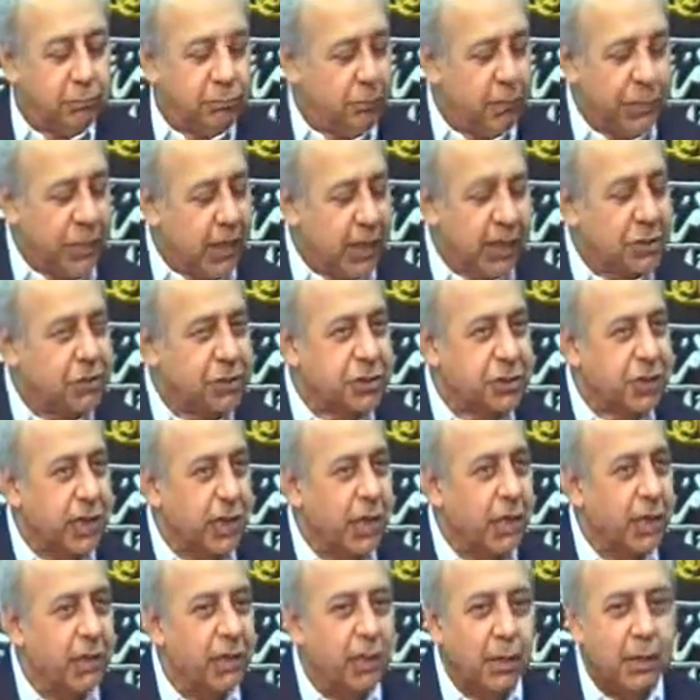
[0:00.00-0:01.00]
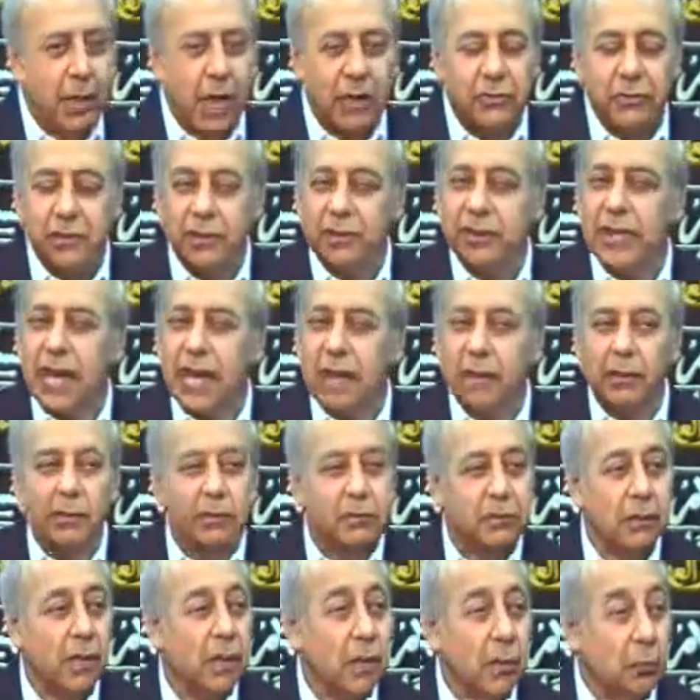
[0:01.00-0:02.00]
be concerned about his
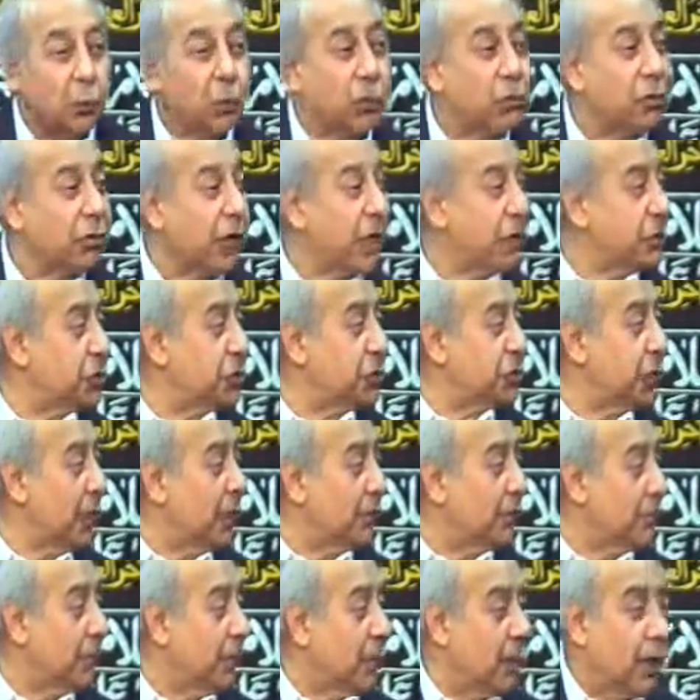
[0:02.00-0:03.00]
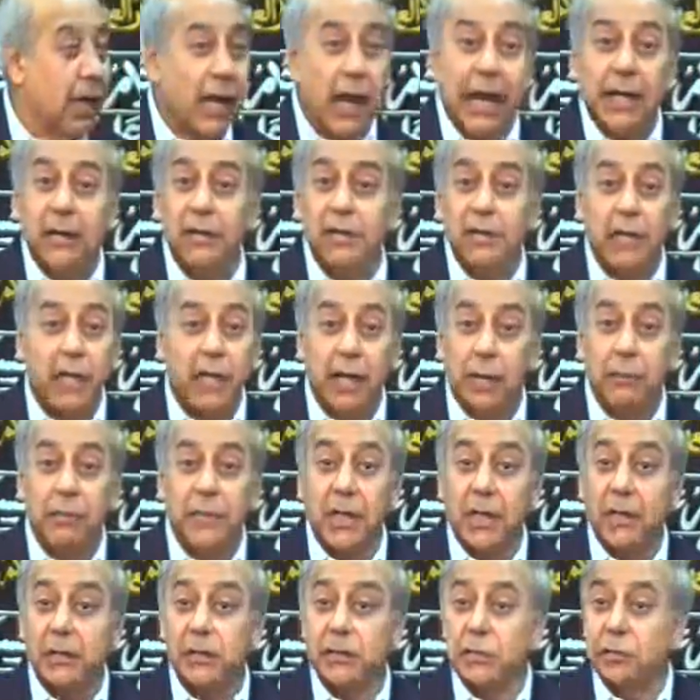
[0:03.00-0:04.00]
health, would rush to him and say,
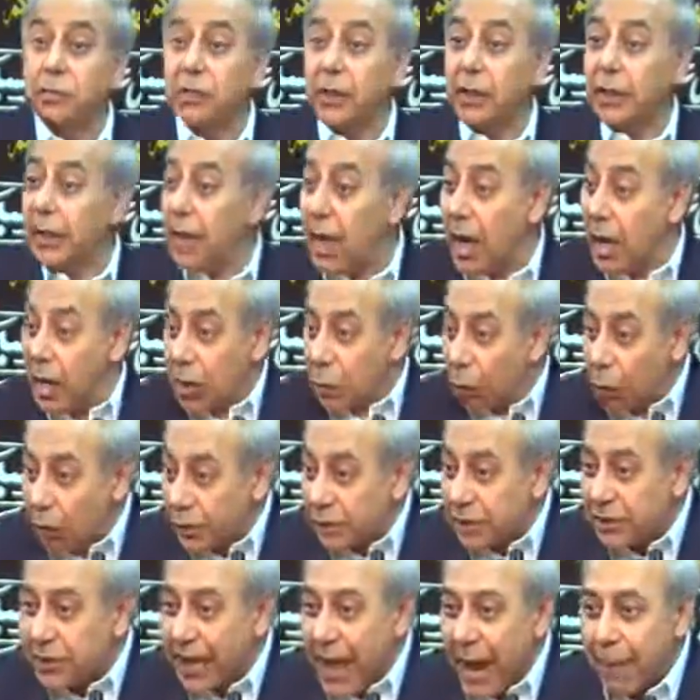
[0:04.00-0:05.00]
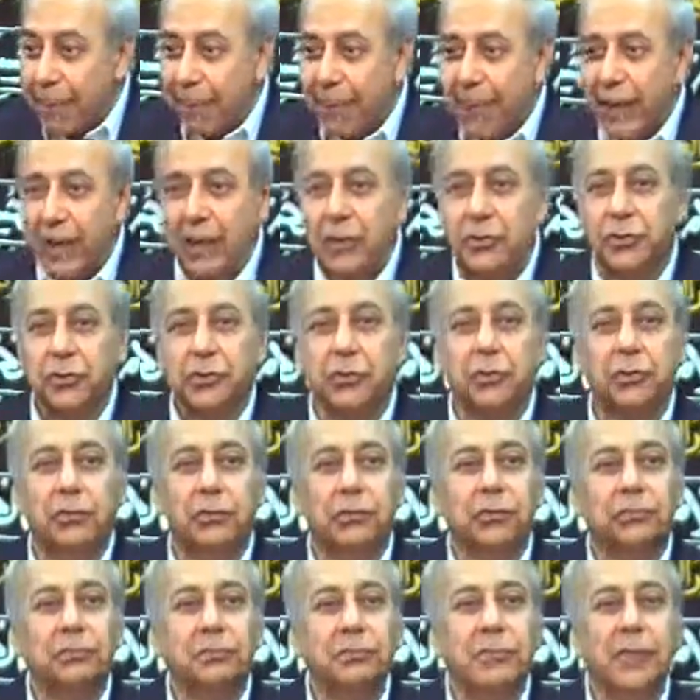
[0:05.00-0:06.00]
Yabna Rasulillah, what is happening to you?
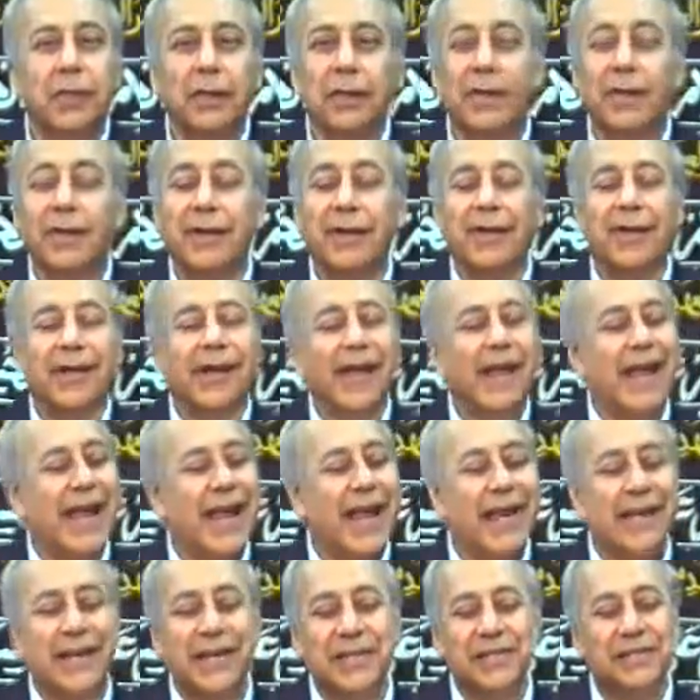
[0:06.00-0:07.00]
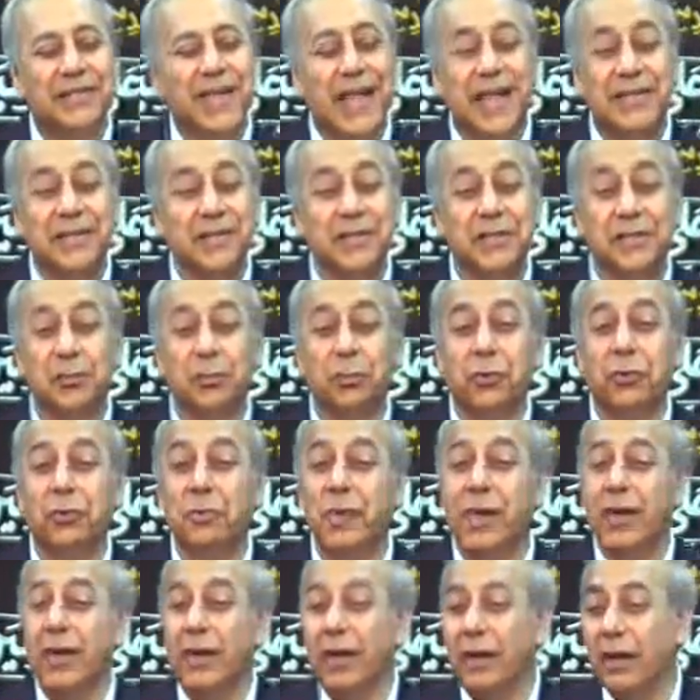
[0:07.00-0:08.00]
And his answer
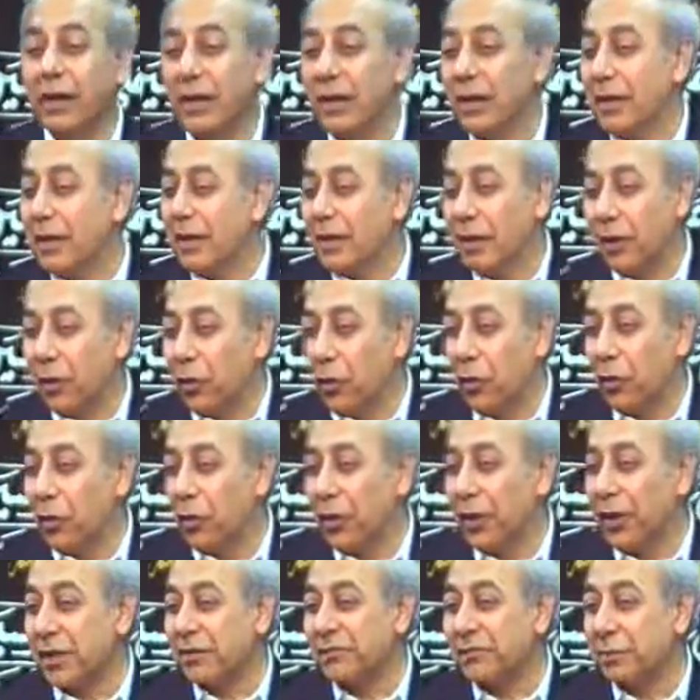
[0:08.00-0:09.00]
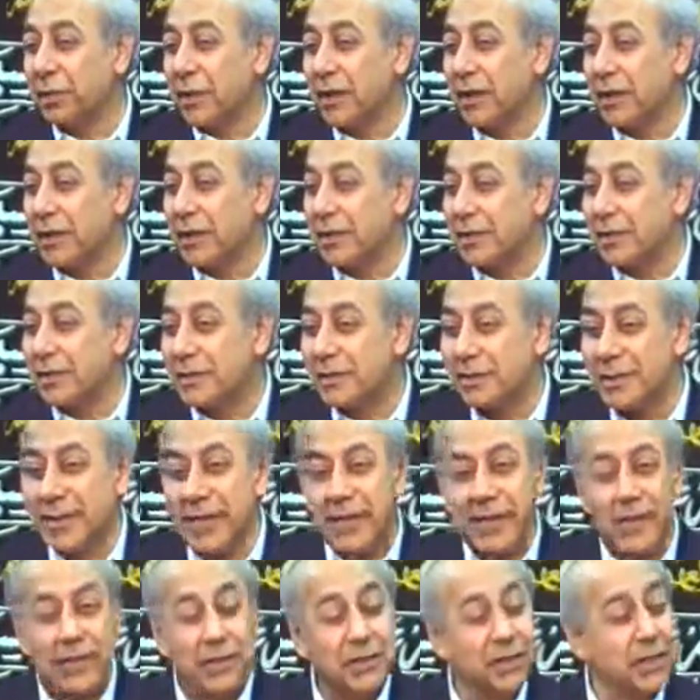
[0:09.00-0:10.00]
would be glorious words.
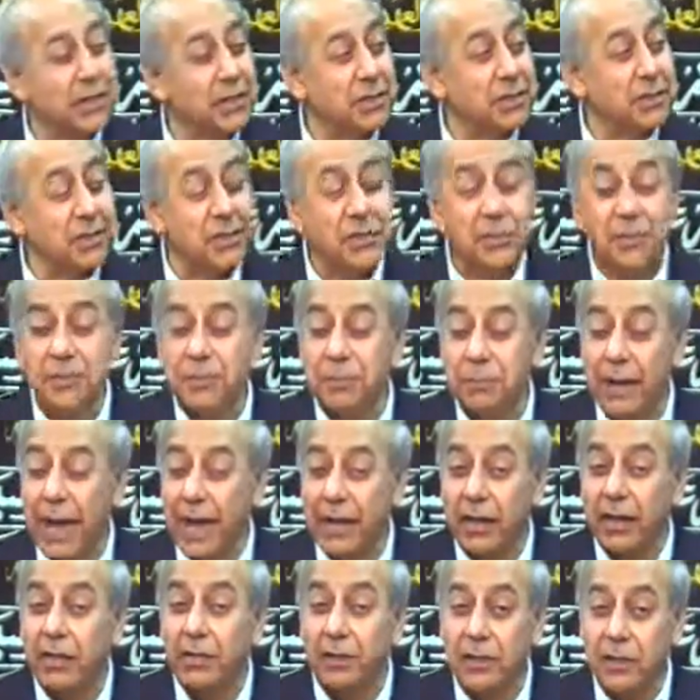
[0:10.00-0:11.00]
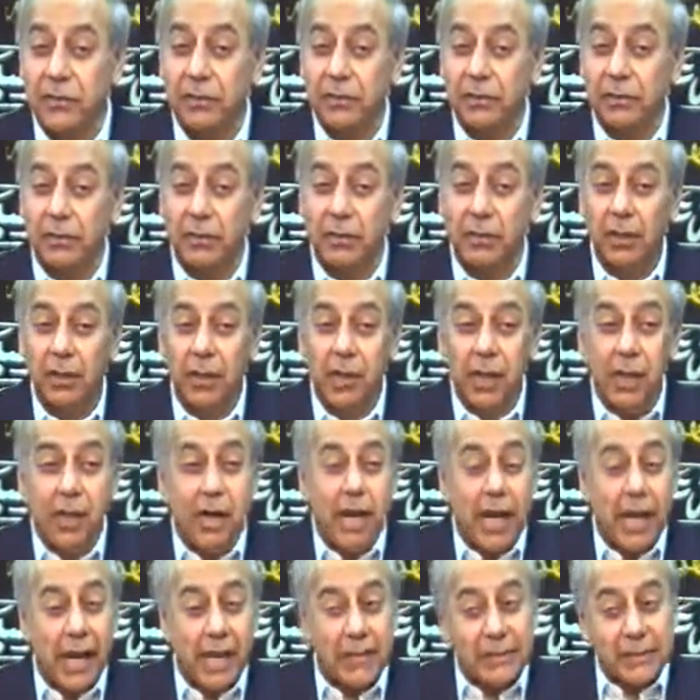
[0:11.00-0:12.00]
He says, This is my condition
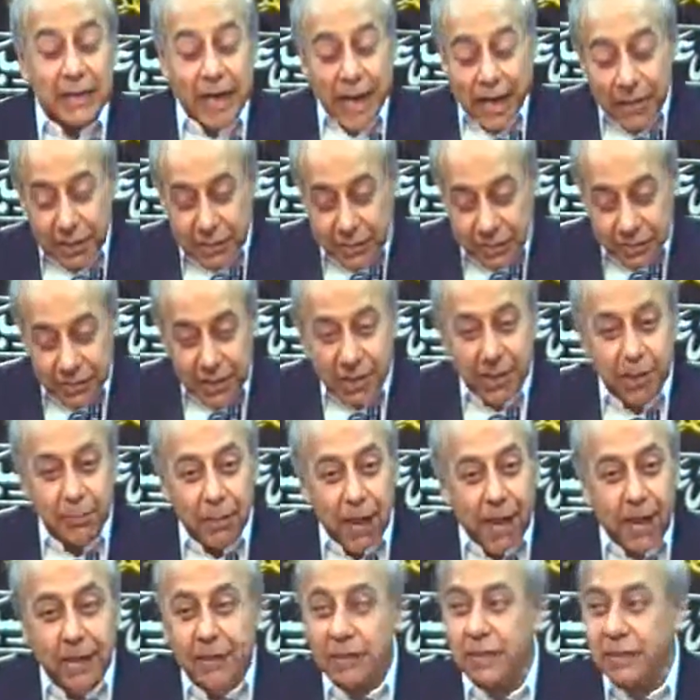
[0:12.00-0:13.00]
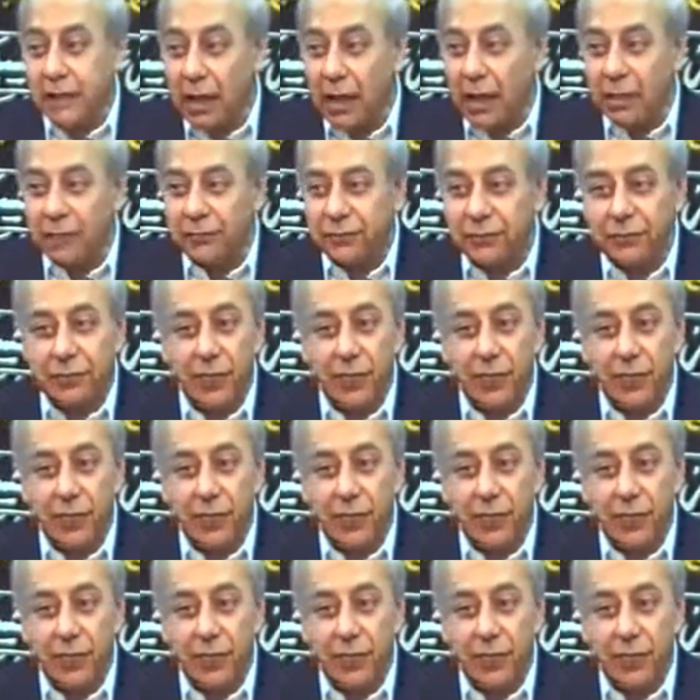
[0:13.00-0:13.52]
as I see myself